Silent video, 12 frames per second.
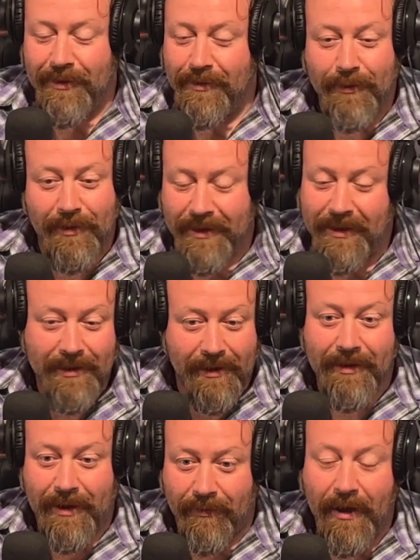A little more leaning
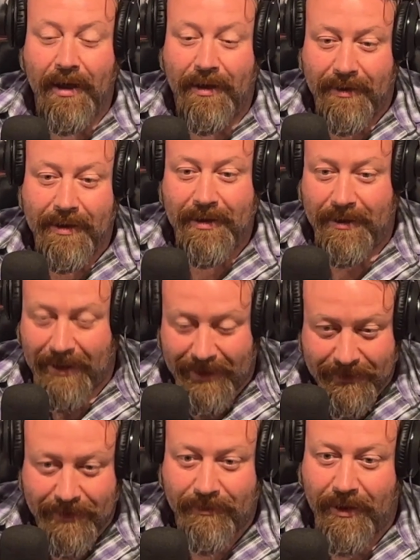on that rock, like the
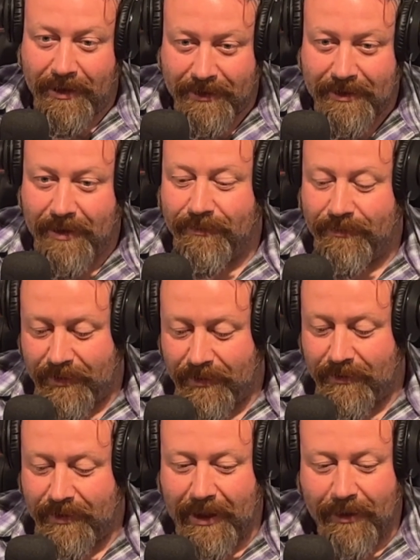classic rock stuff with a
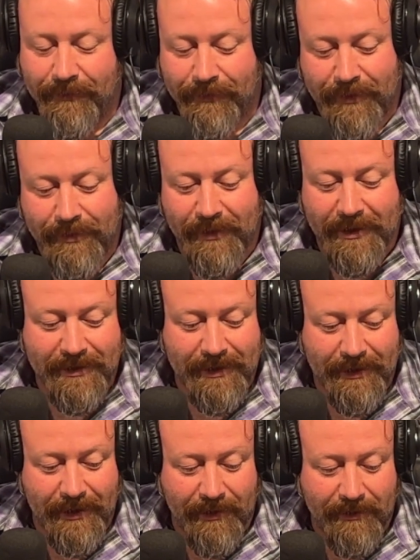little California mixed
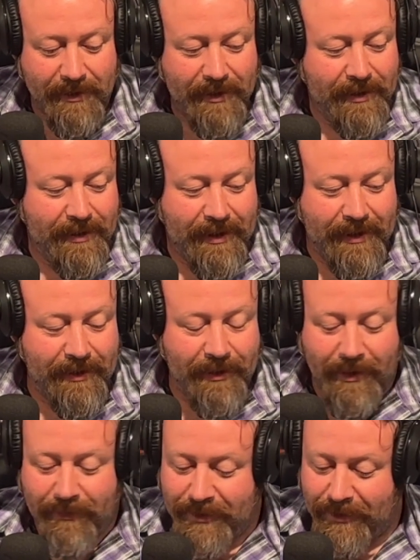in there. And then
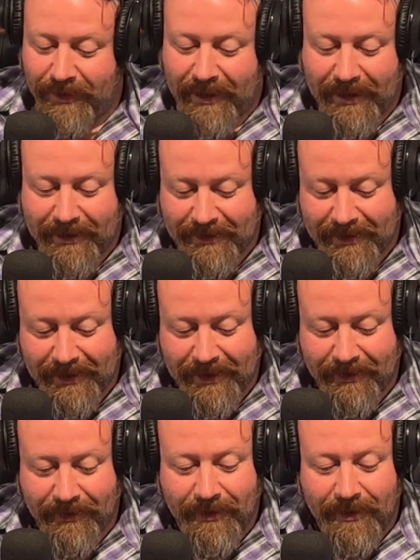always Hoyt Axton.
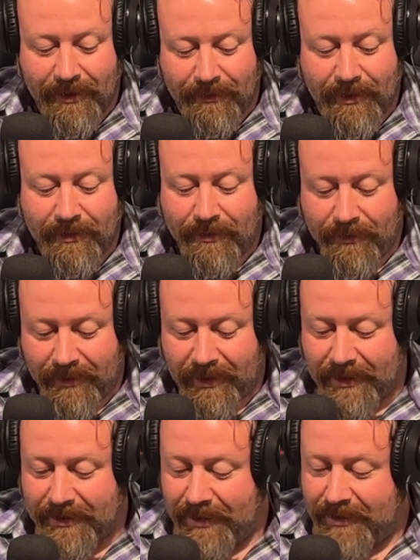And one cool
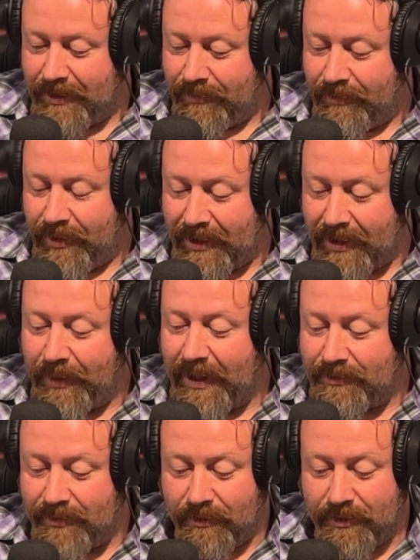thing is, like I said, my dad
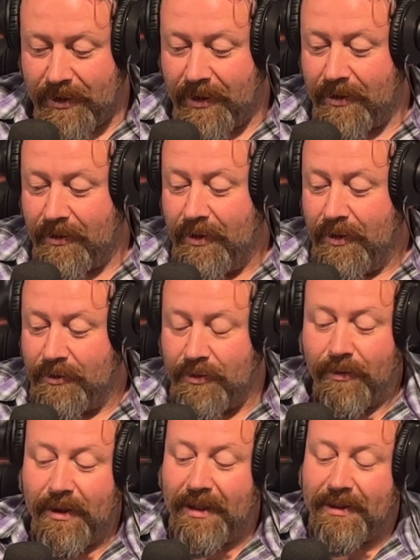passed when I was young.
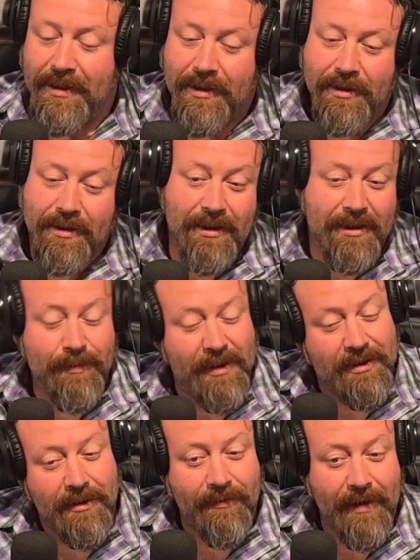So what I did to teach
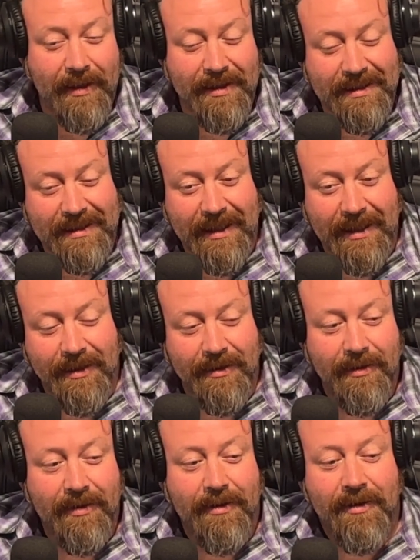myself how to sing
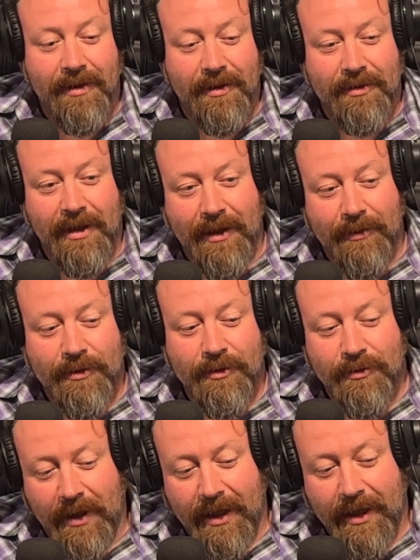is I would
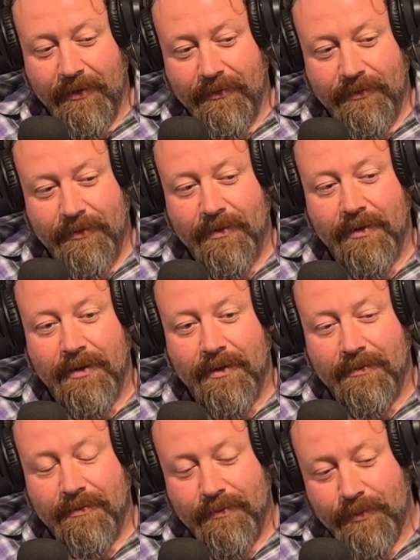
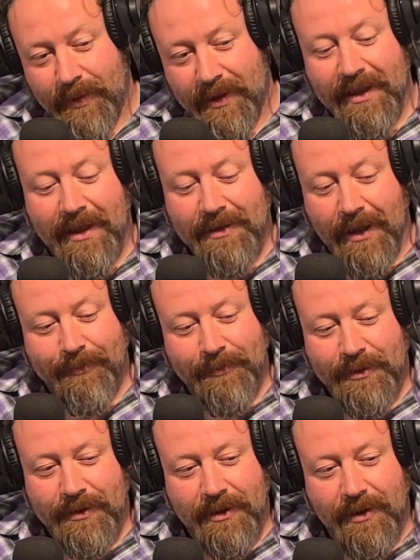put my dad's
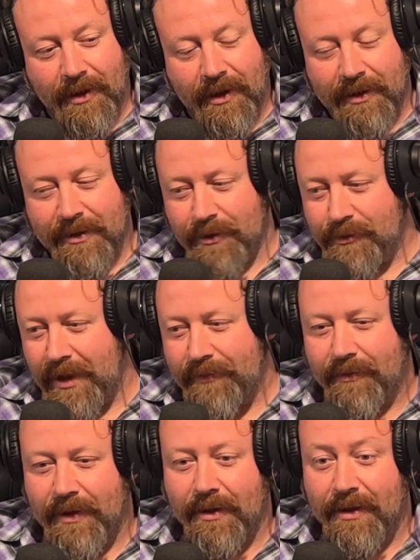albums in the car, and I'd
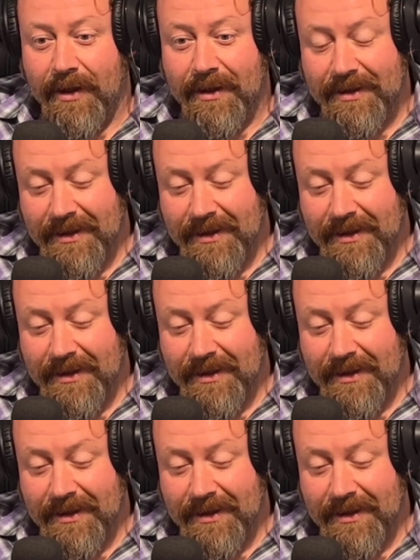drive around and I'd